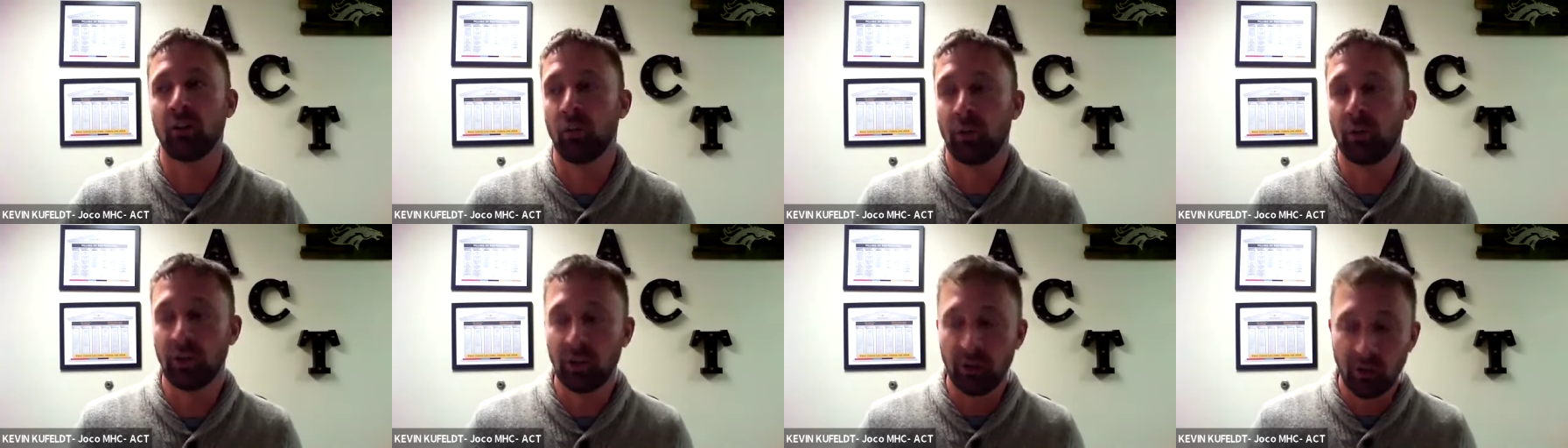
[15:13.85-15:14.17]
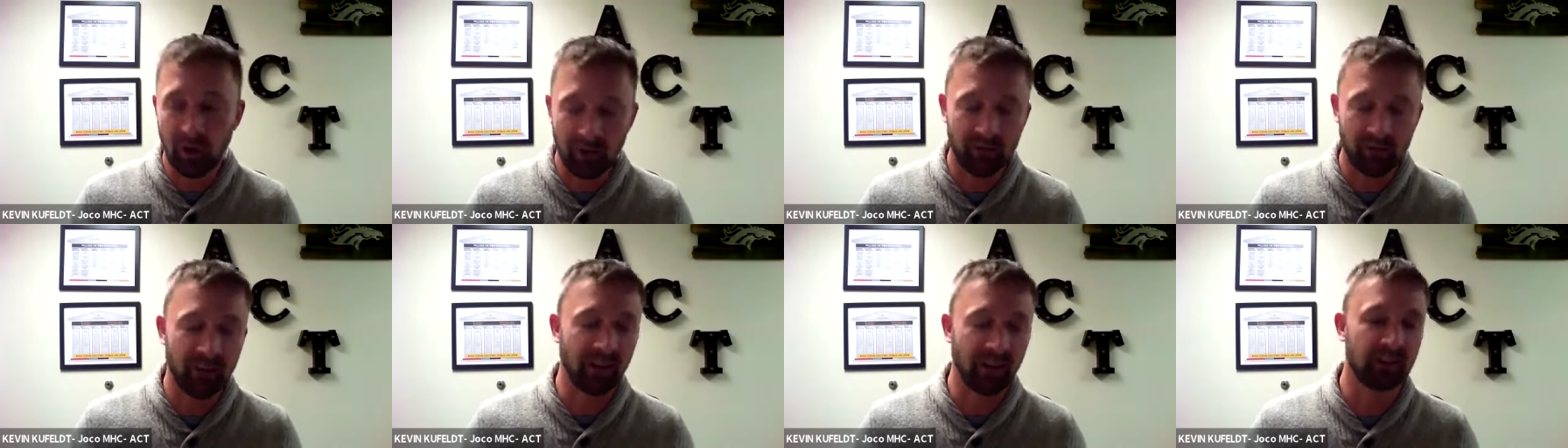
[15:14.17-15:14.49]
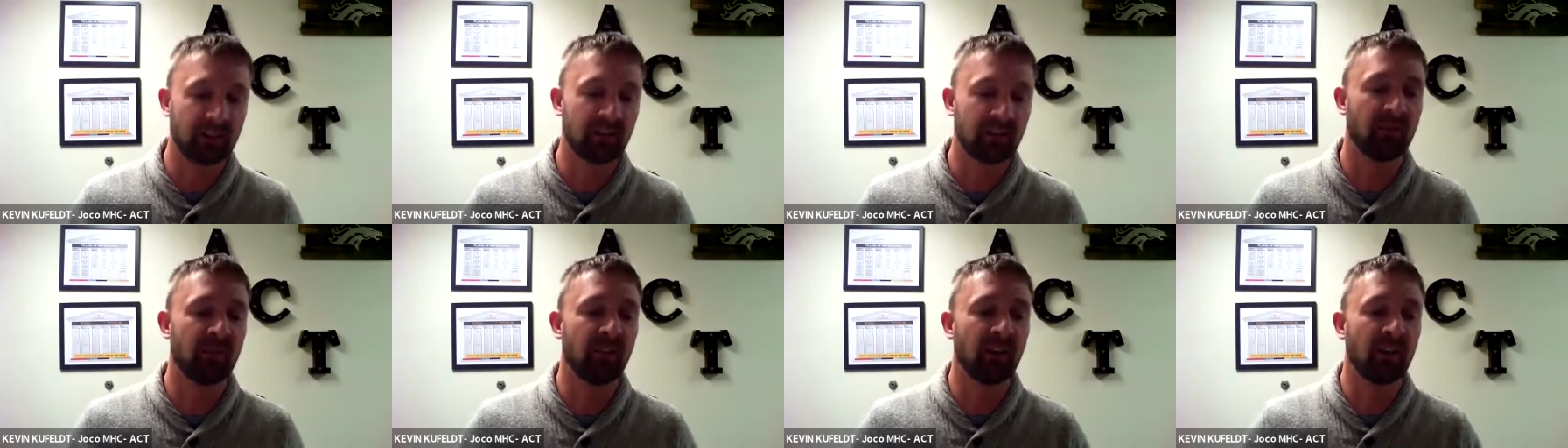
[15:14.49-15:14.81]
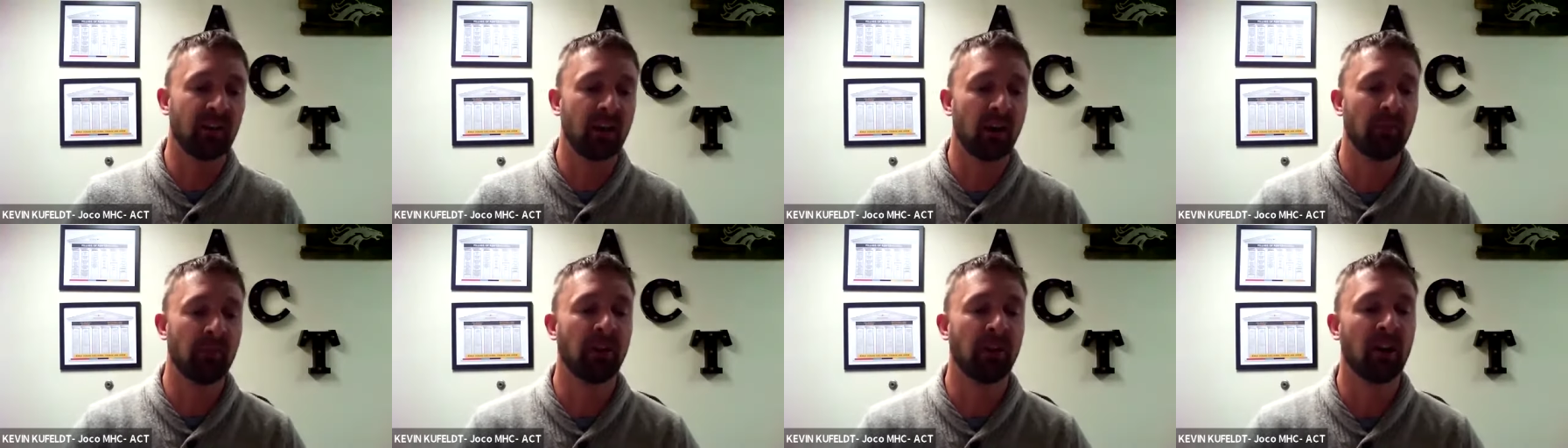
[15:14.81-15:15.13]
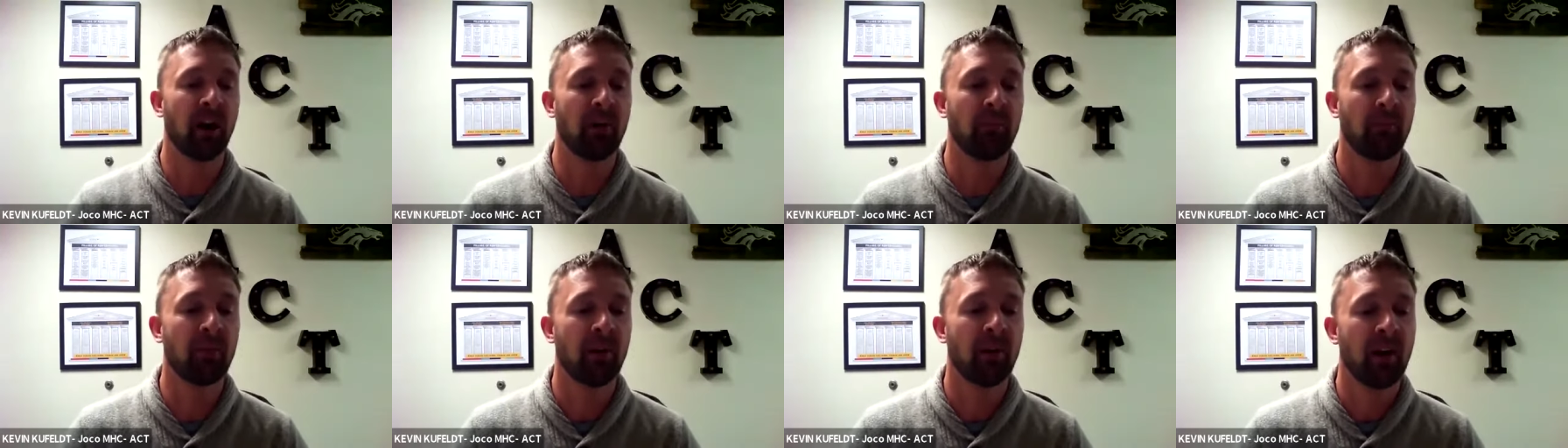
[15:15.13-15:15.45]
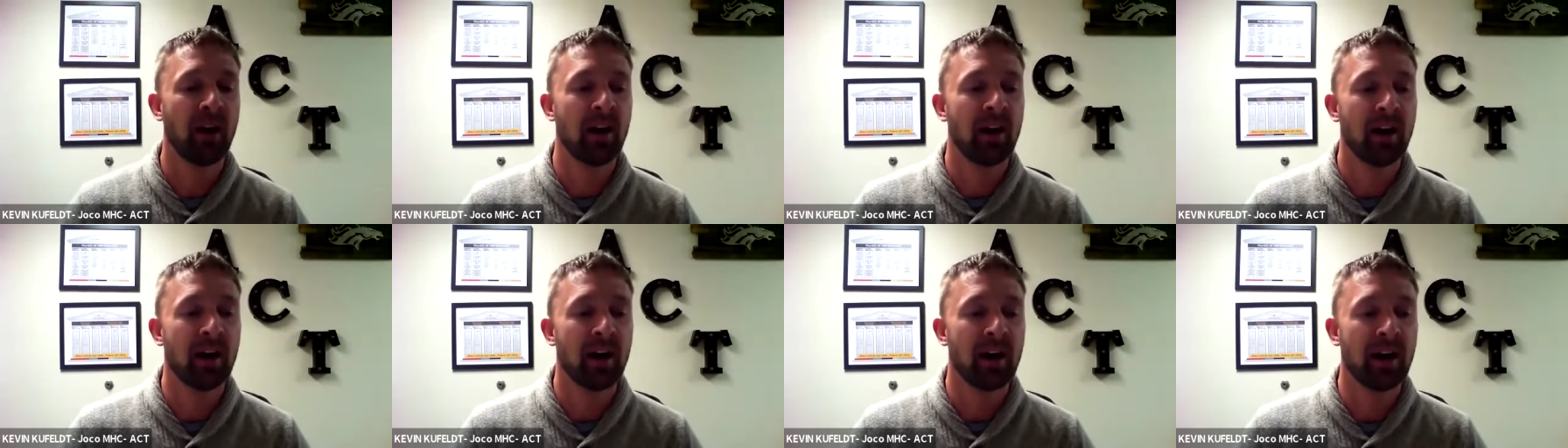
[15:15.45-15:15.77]
we do have Thanksgiving coming up,
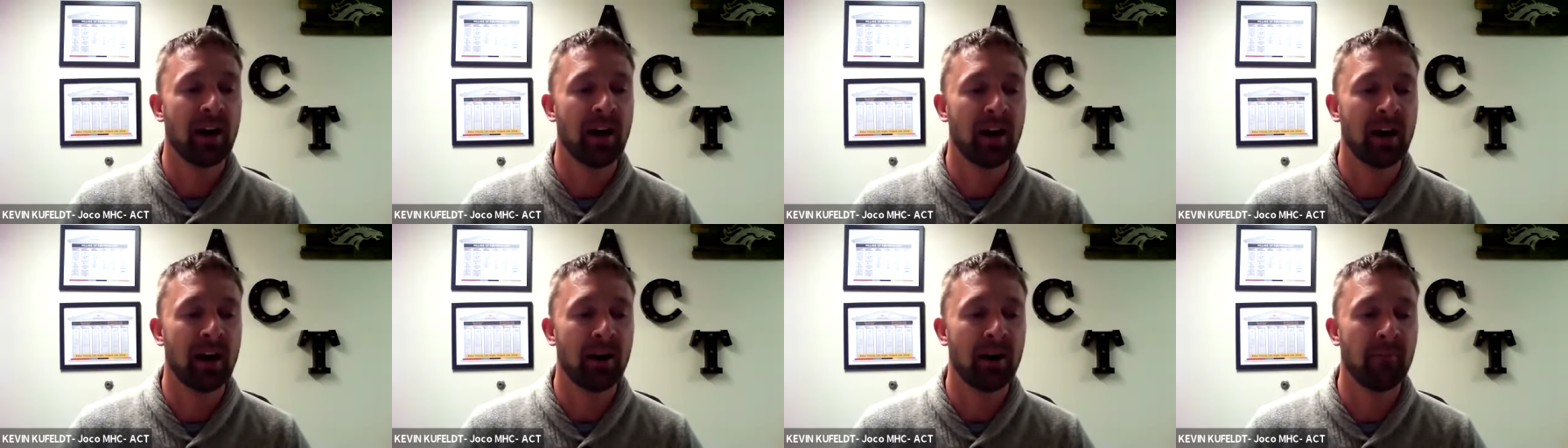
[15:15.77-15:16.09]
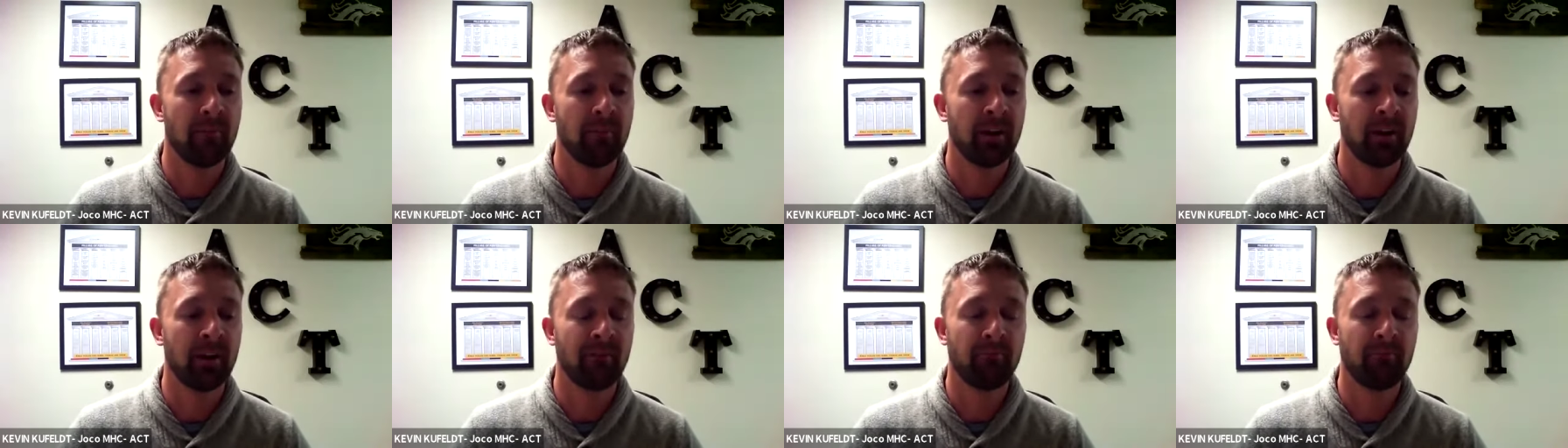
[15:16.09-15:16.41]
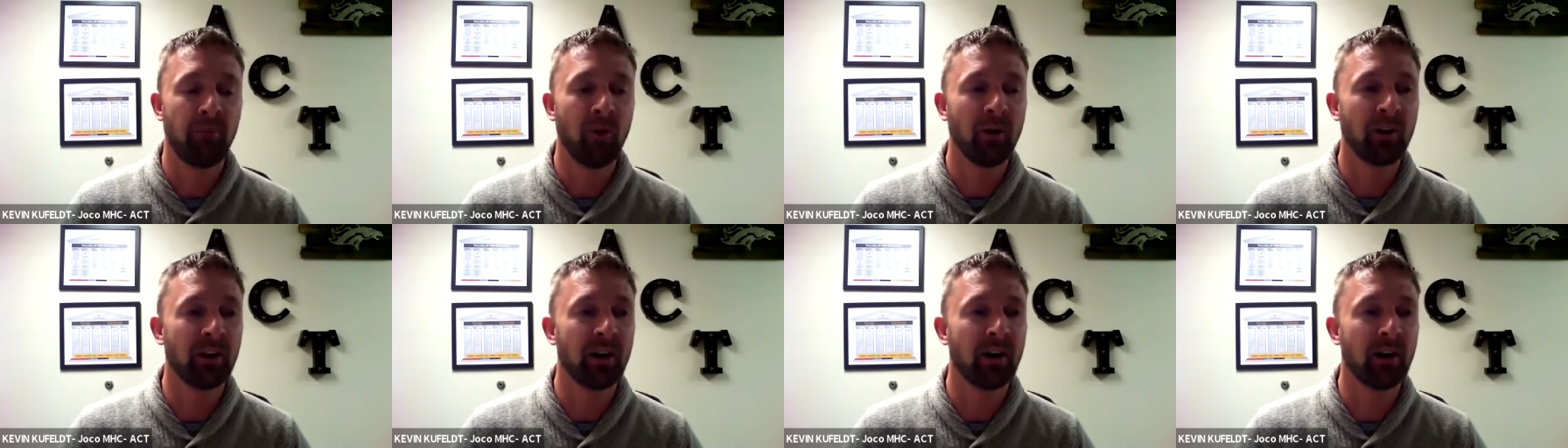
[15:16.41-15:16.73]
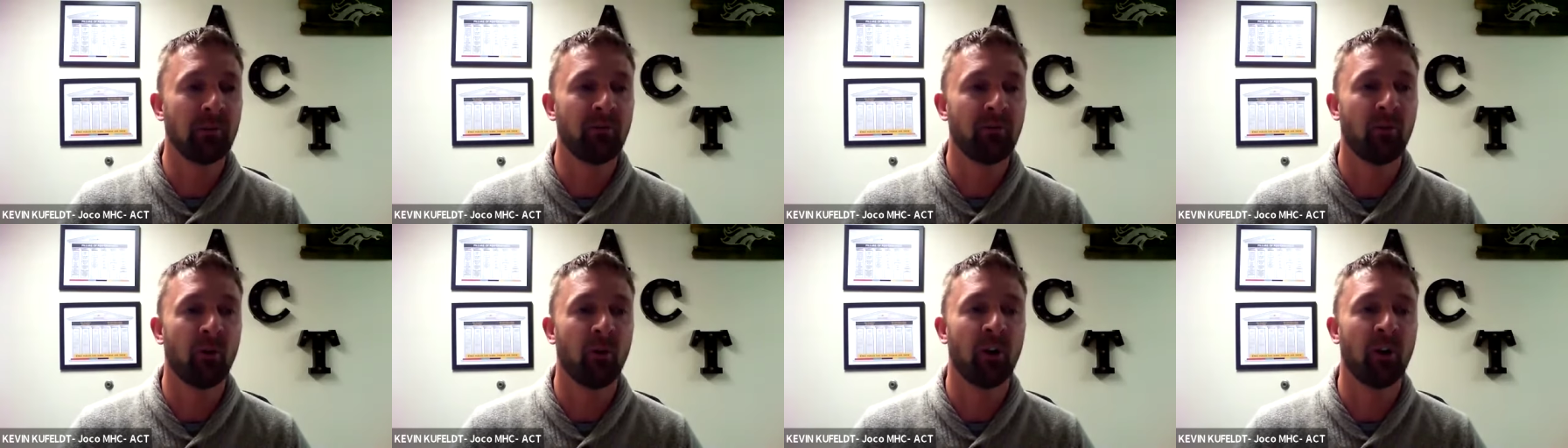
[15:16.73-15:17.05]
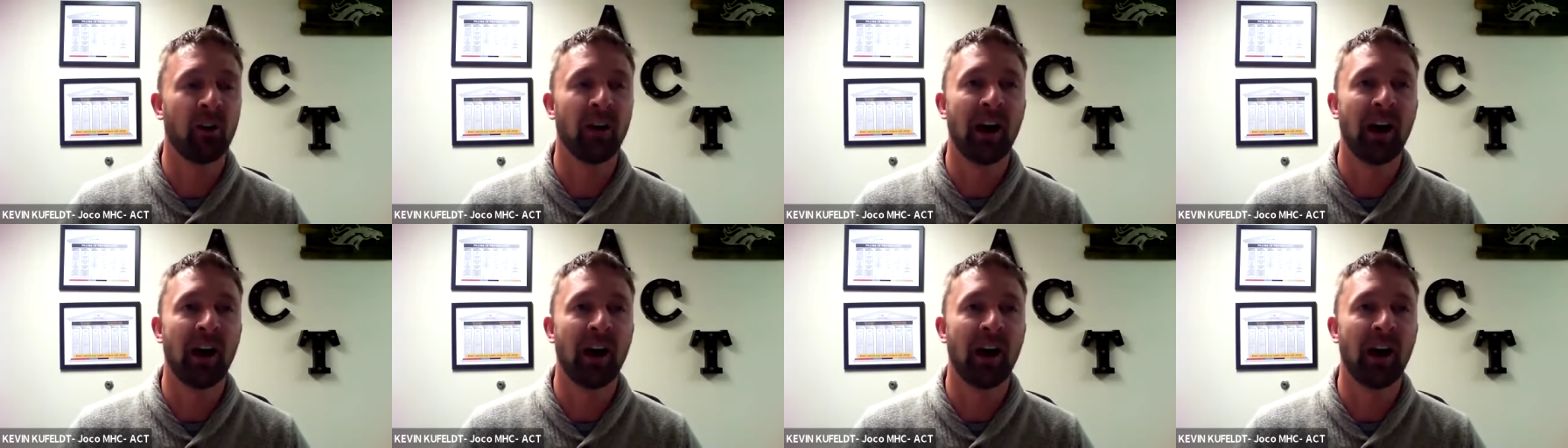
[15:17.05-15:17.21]
um, and I've pointed out before.